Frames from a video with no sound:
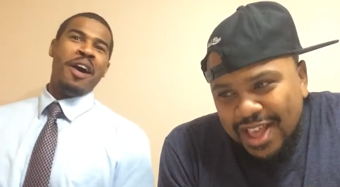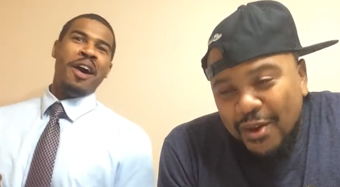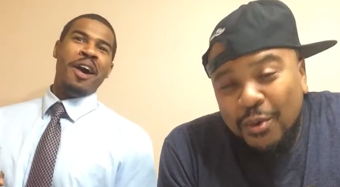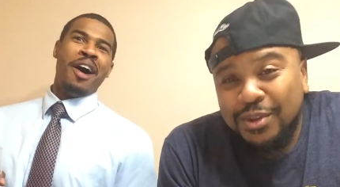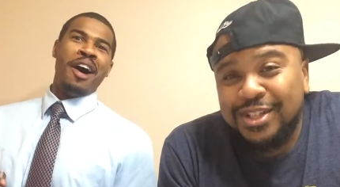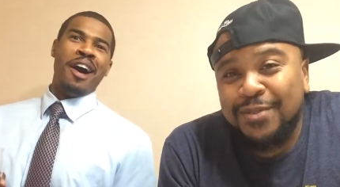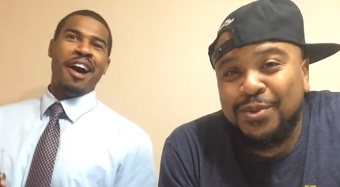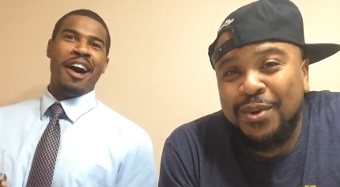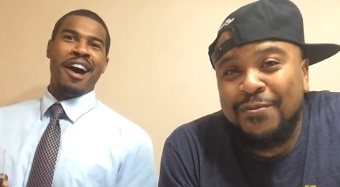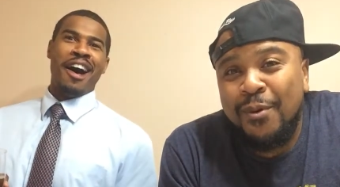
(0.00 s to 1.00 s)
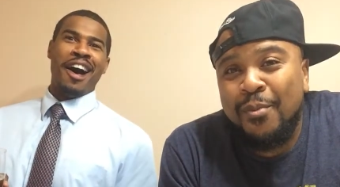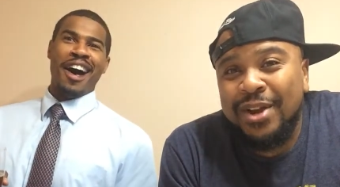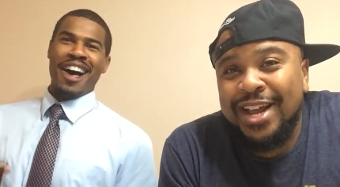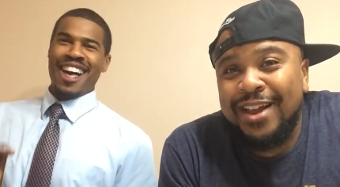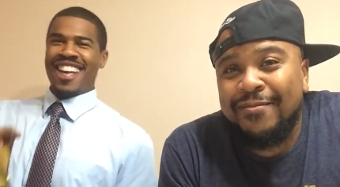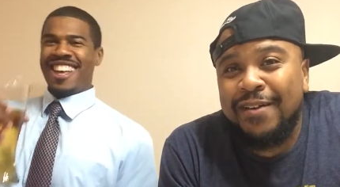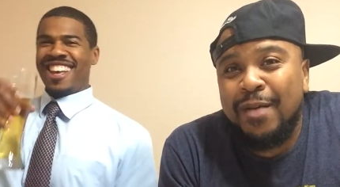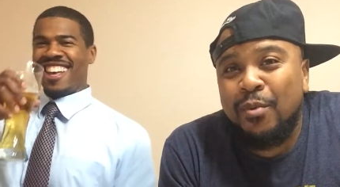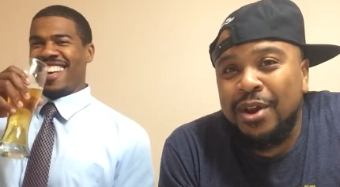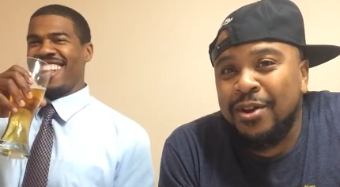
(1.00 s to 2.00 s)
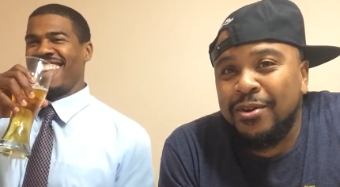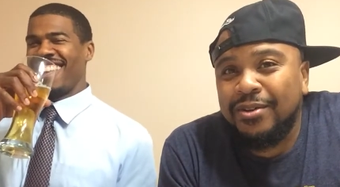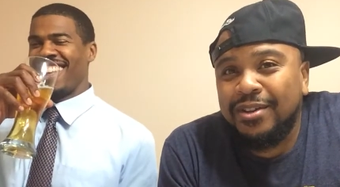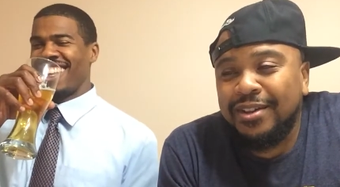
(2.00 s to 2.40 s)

Speaker 1: Well, what's the difference between four point nine and five oh?